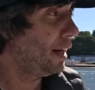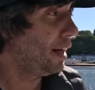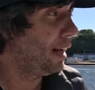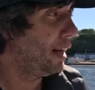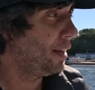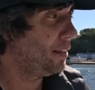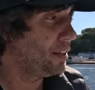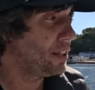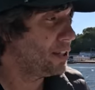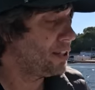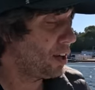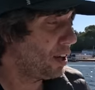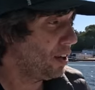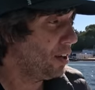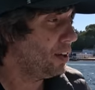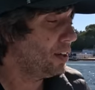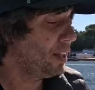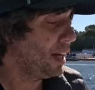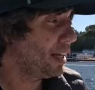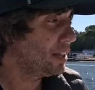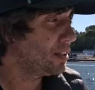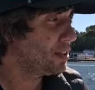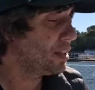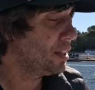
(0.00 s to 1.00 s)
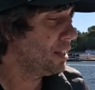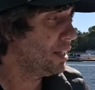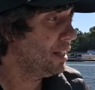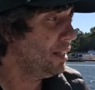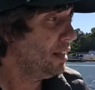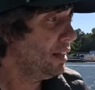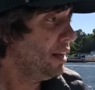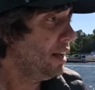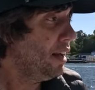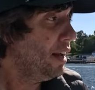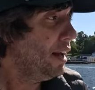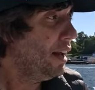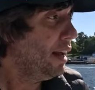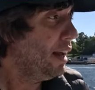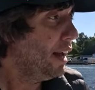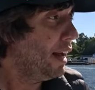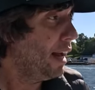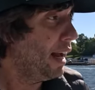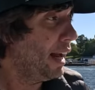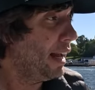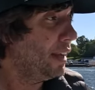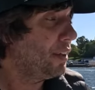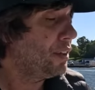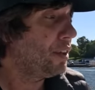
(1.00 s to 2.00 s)
And this hull, actually,
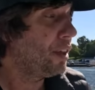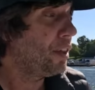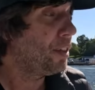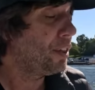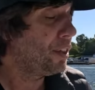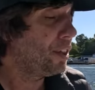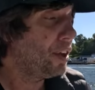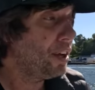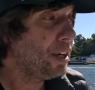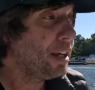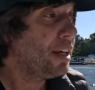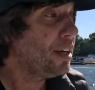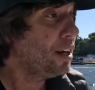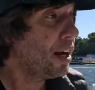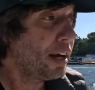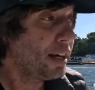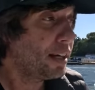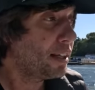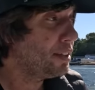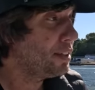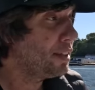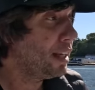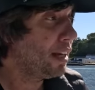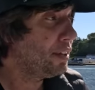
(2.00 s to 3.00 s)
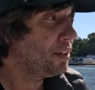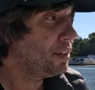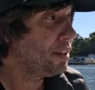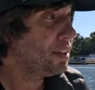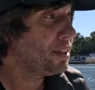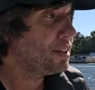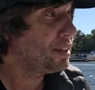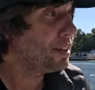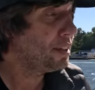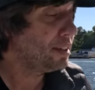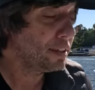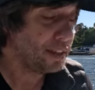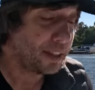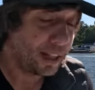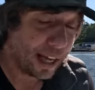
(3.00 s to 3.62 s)
and the thirty-nine Contenders